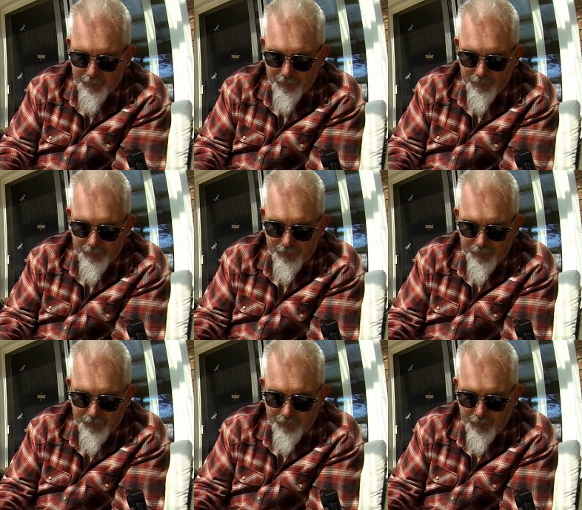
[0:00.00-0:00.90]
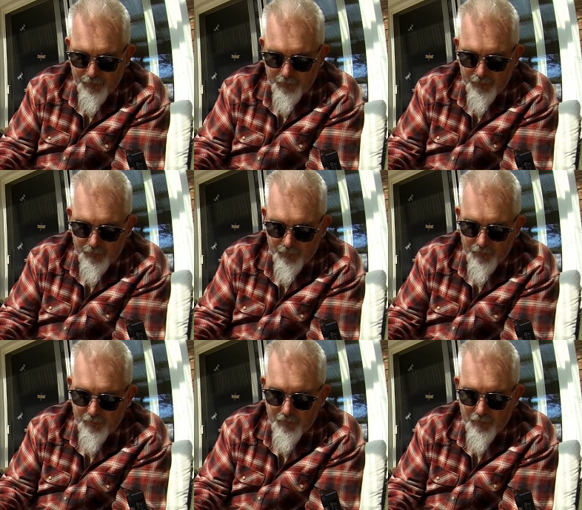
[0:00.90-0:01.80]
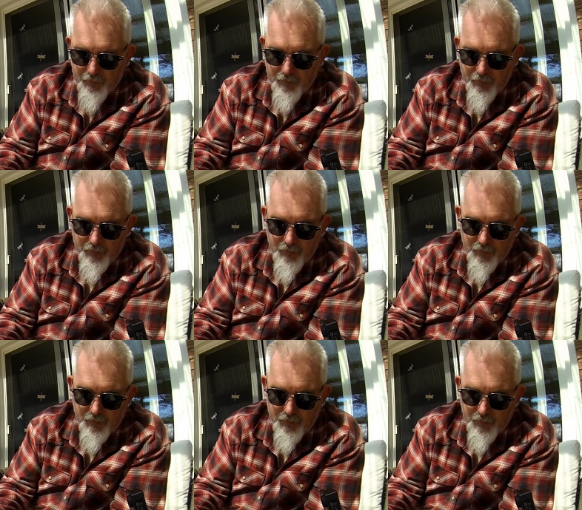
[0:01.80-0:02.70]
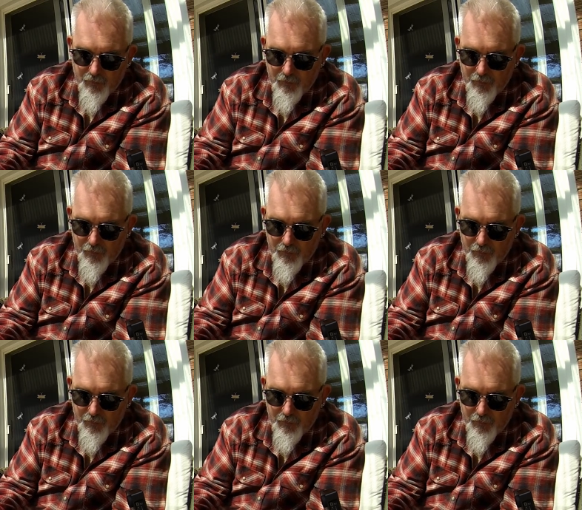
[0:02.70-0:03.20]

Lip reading: Nothing is said.